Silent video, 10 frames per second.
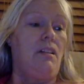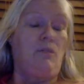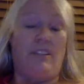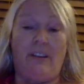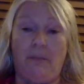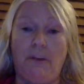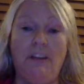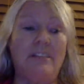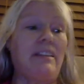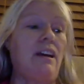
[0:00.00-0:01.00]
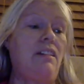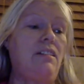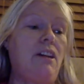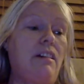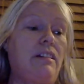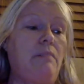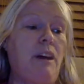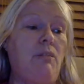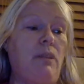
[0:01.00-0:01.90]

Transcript: Sarah Paulson, I talked about.